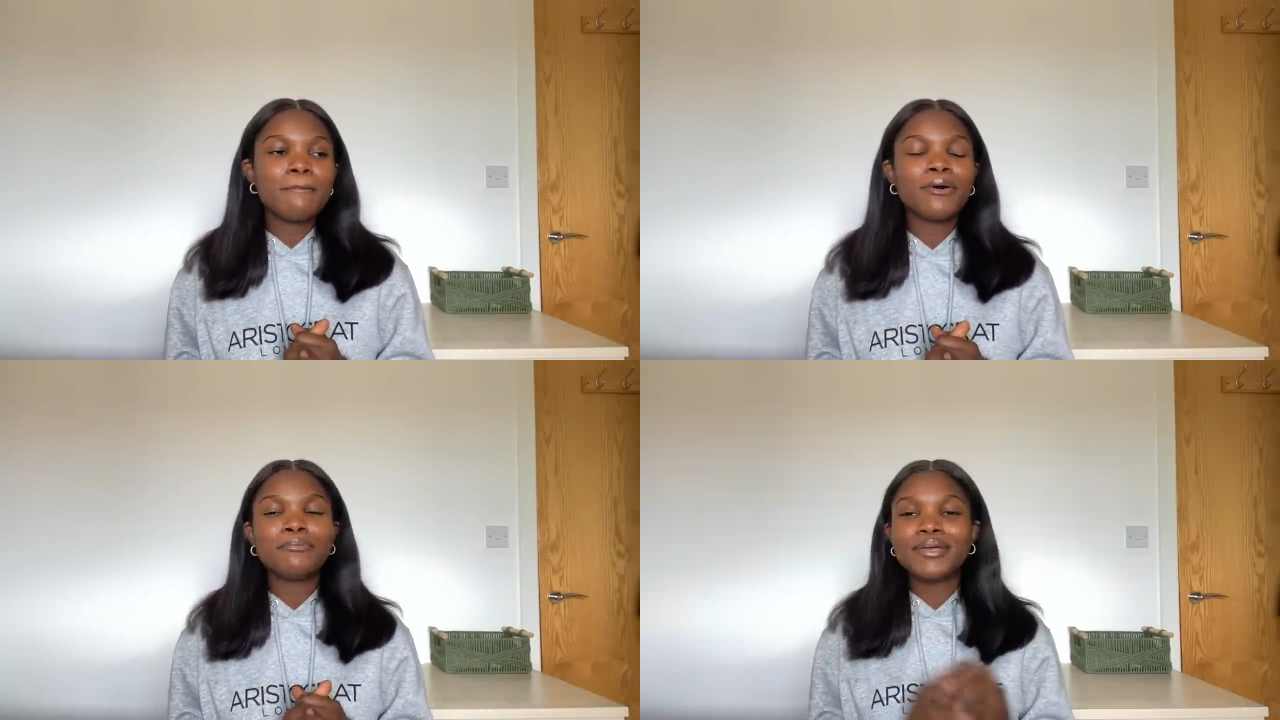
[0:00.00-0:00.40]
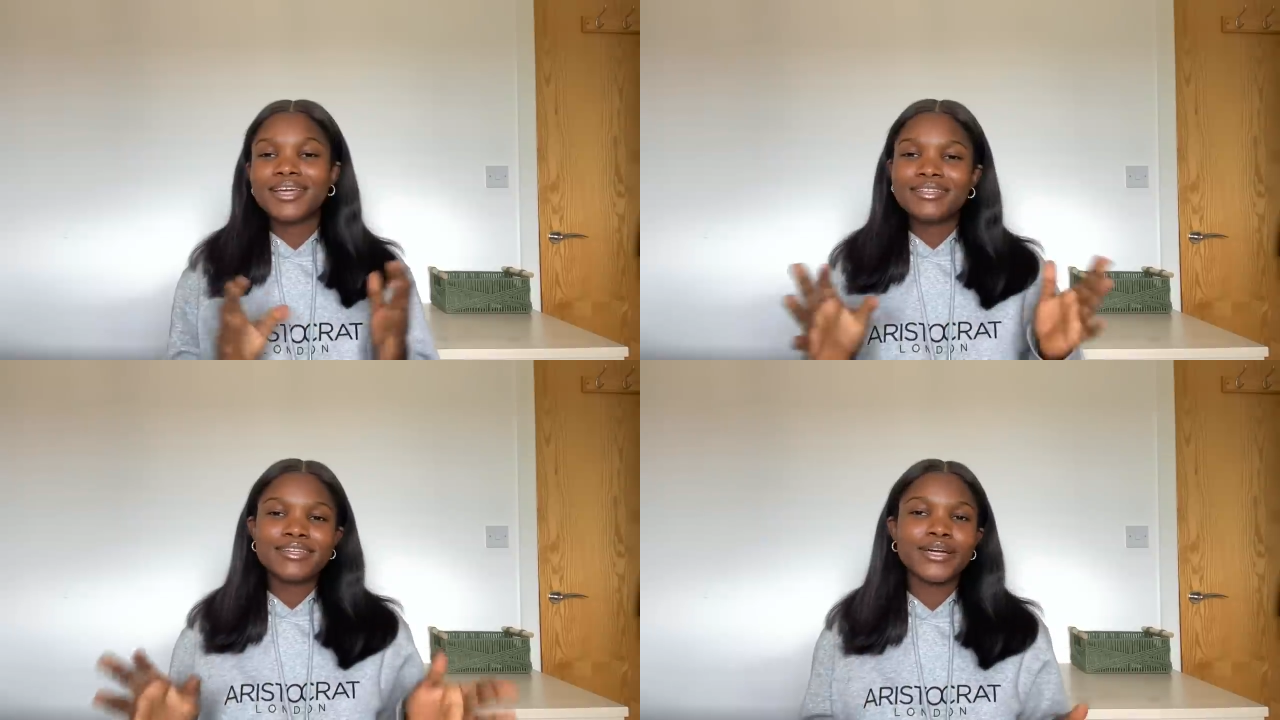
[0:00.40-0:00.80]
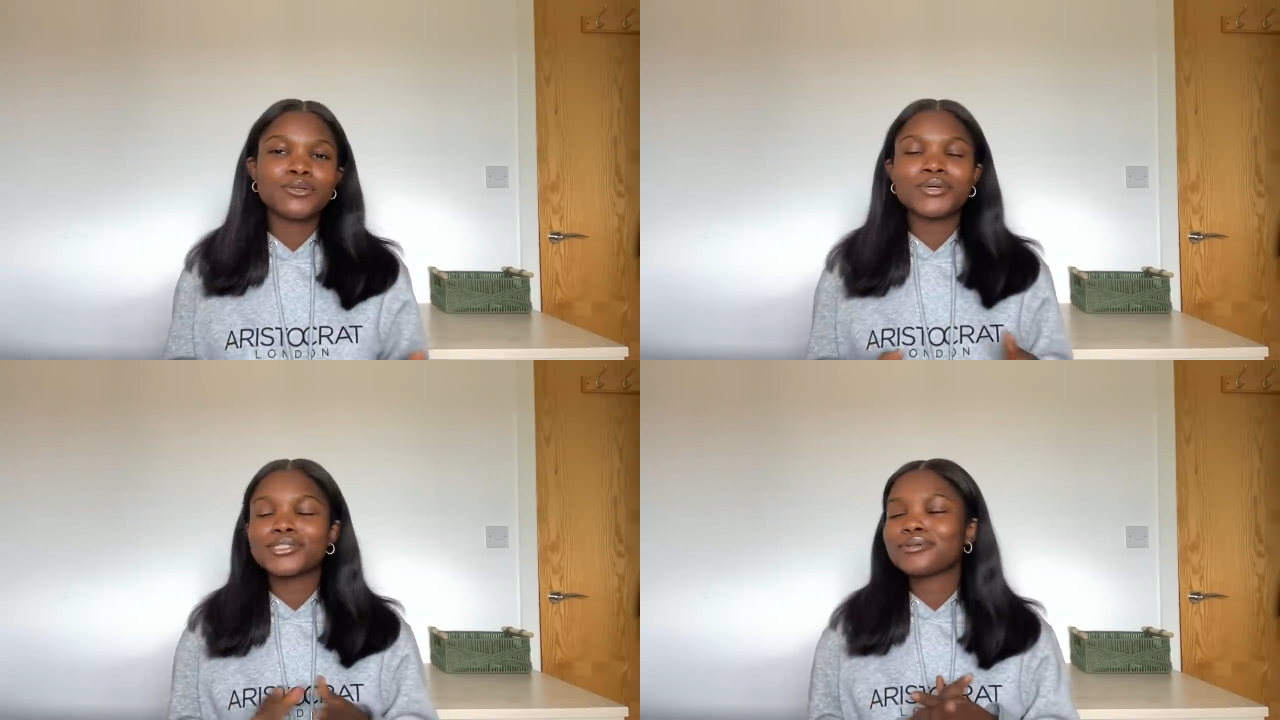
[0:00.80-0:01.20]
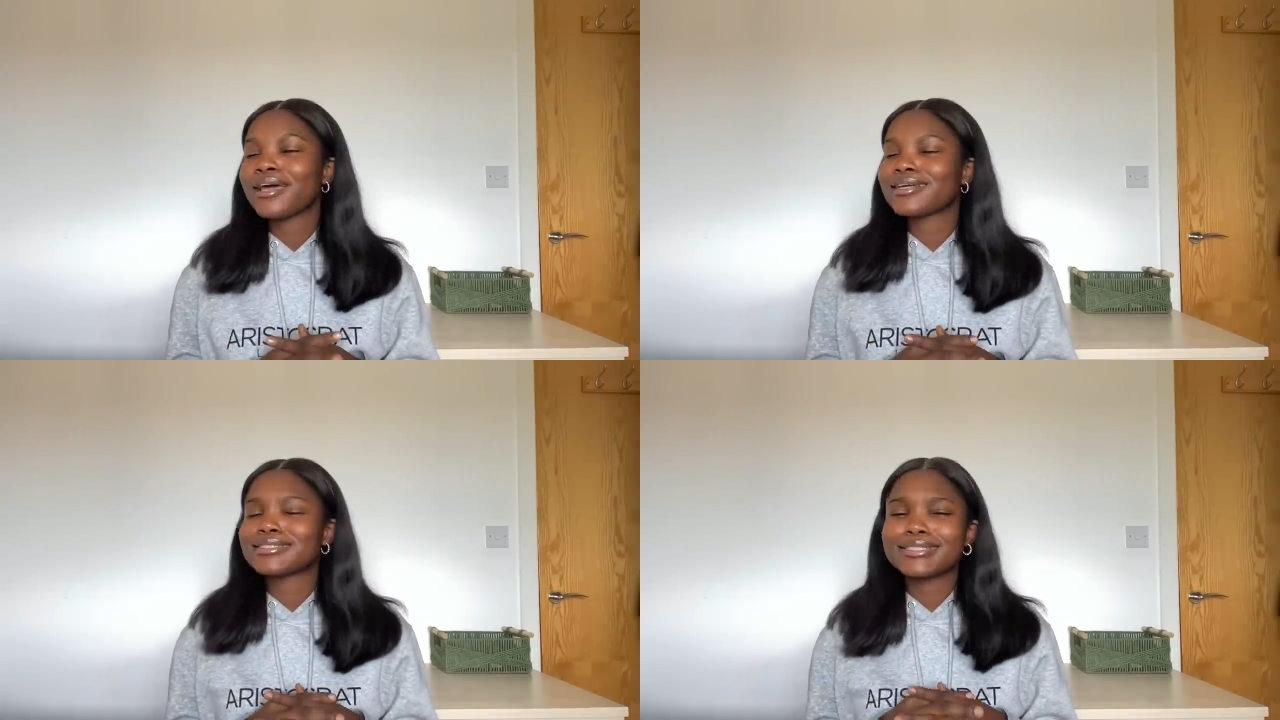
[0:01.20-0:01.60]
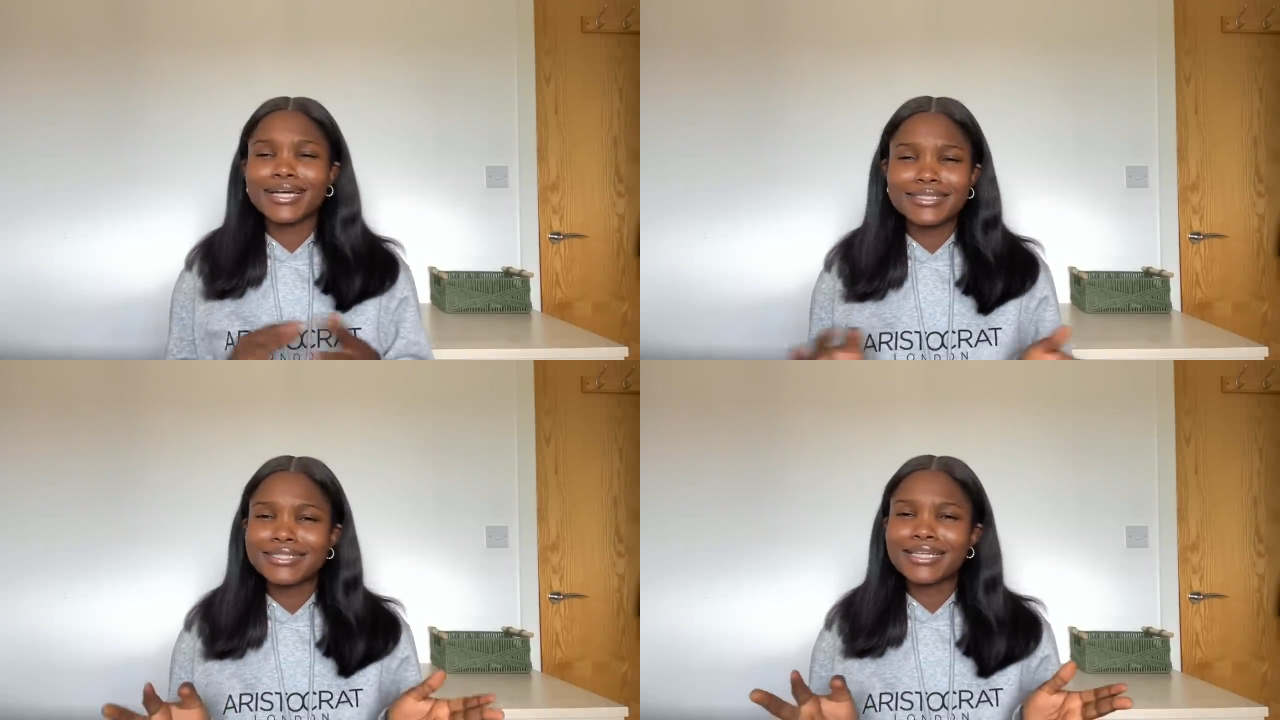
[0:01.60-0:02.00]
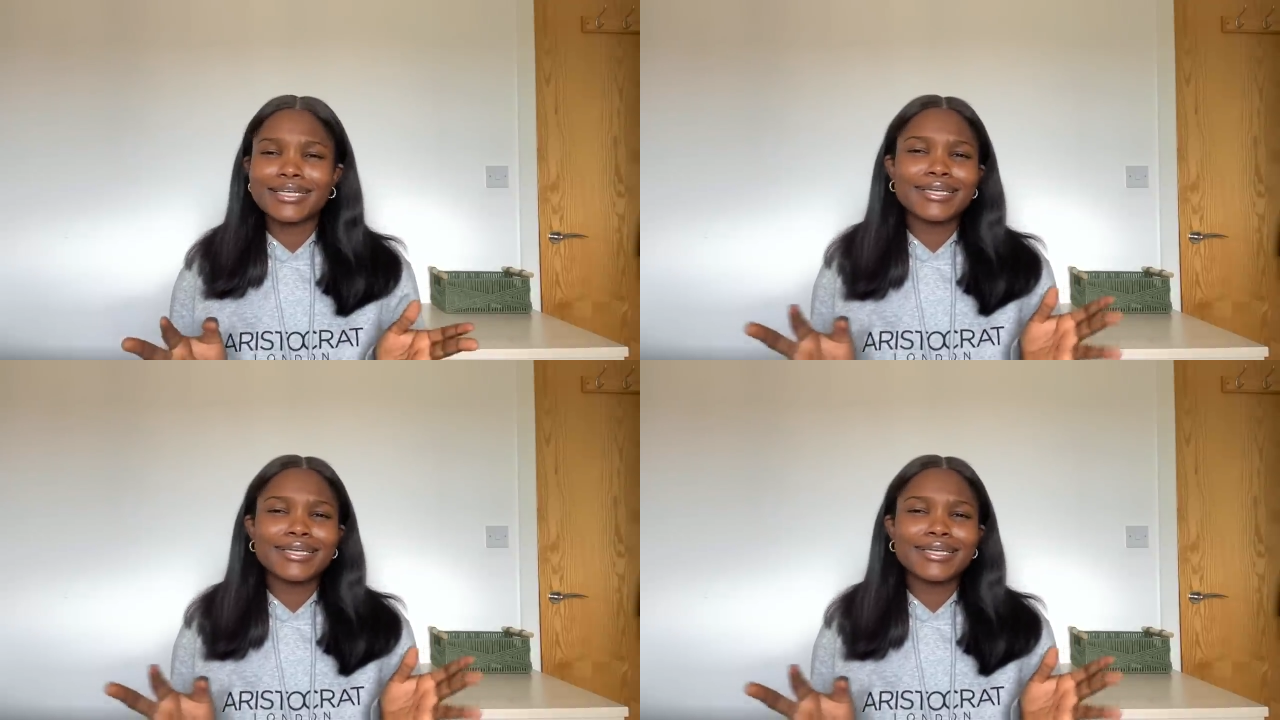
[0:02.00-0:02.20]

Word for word: But being here, we're so excited that